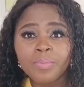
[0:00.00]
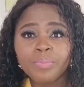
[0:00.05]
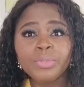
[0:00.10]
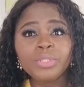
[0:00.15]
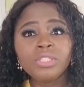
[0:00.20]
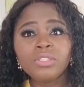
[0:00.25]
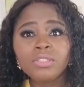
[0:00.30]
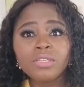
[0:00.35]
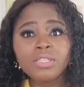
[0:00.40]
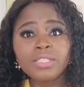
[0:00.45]

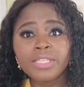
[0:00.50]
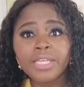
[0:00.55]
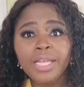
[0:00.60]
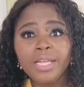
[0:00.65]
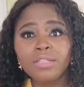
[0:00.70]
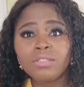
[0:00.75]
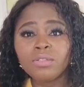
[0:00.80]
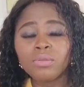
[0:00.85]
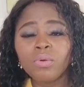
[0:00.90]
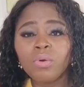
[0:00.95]
So they just
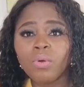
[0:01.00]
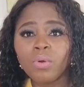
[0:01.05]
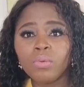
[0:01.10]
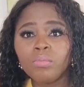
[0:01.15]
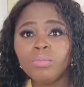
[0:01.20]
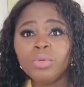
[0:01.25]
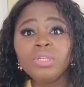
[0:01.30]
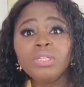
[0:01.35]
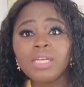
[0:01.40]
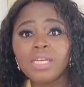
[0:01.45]
say it
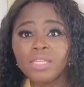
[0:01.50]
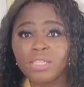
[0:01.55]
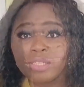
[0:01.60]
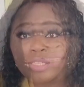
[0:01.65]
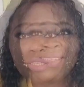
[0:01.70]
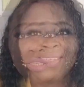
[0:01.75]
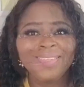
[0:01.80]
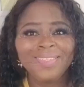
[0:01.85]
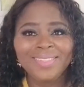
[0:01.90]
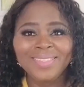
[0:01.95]

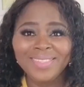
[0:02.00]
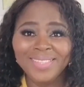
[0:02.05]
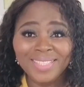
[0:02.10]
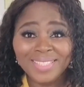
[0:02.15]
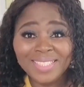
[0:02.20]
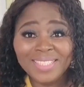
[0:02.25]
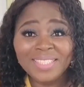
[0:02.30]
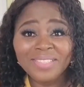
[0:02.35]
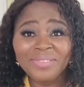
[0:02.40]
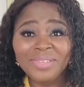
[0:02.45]
muntly.
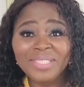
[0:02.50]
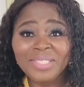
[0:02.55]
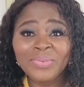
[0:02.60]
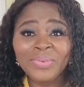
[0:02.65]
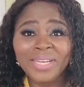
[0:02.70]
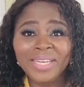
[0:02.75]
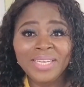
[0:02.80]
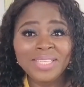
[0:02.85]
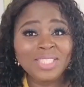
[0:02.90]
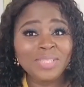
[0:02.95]
This is the reason
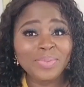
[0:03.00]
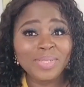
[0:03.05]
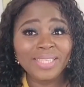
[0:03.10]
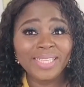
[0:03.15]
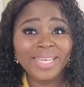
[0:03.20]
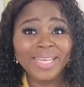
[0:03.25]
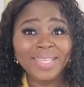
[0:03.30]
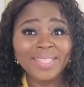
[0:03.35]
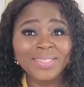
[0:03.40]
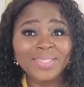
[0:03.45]
why you need to be
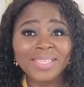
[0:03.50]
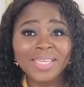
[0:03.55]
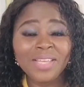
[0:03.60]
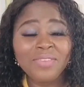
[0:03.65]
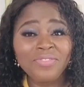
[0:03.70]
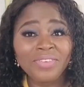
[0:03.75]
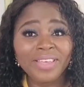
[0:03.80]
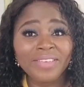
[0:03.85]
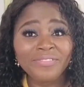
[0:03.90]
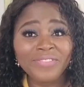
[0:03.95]
there, so that
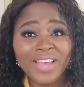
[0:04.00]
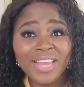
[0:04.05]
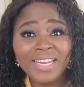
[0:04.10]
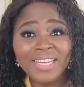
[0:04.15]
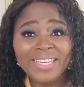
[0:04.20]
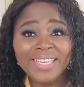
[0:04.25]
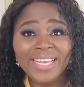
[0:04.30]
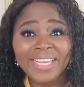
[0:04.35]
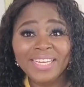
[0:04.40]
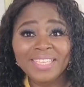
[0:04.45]
if you
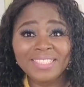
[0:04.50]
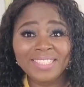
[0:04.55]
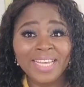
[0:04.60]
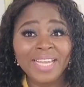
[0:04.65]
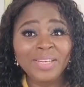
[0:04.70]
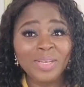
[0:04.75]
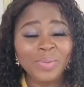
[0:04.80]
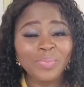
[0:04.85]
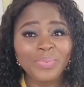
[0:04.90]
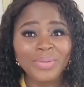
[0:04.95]
finally get
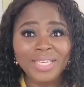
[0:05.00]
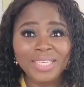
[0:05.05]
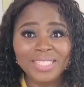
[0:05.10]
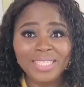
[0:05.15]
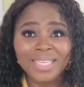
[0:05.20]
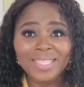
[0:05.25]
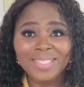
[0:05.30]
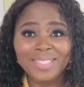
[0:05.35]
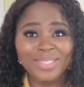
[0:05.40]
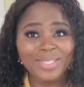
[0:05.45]
assigned your
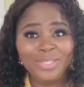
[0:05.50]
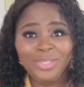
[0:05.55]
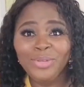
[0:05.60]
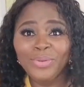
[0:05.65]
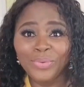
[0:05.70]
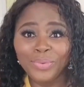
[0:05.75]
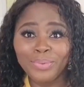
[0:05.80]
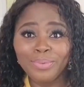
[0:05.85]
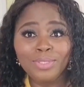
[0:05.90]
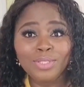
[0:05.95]
patients,
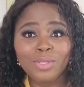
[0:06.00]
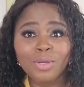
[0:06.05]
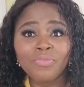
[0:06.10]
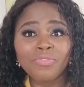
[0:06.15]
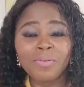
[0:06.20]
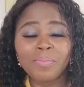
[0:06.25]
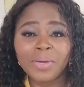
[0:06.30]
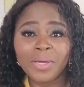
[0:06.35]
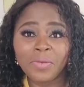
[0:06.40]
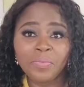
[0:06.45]
you know stuff
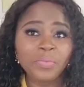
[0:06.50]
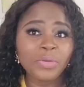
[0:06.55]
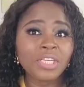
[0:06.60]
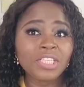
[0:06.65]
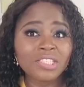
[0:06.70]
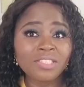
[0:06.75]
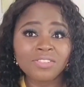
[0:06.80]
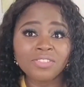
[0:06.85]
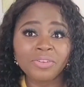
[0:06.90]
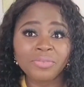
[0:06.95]
about your
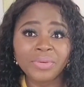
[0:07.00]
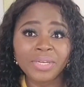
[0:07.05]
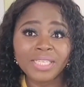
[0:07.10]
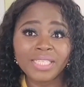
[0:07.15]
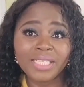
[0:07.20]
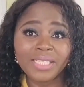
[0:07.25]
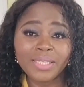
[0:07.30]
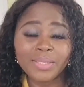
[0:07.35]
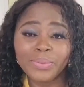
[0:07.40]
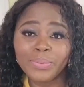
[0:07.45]
patients
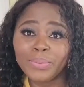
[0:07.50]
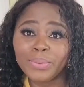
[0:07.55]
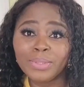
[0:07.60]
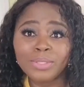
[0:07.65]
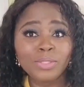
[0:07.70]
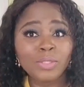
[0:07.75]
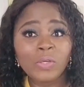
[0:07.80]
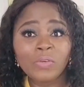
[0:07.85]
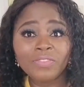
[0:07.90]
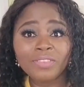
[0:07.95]
already or
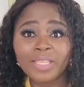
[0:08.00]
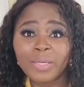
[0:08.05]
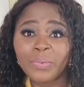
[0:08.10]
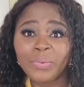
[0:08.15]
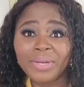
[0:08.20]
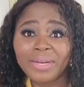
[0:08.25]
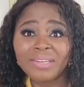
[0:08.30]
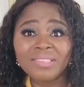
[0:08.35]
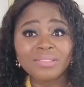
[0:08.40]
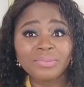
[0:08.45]
stuff that
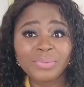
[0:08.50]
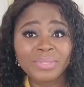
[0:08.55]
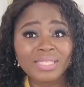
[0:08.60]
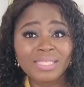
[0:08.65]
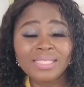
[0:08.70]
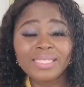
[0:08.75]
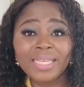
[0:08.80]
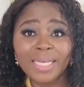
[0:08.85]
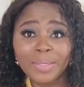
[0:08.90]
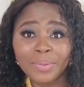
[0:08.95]
weren't
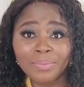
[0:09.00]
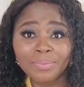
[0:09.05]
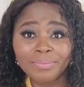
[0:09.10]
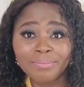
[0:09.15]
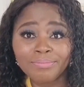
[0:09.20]
written down.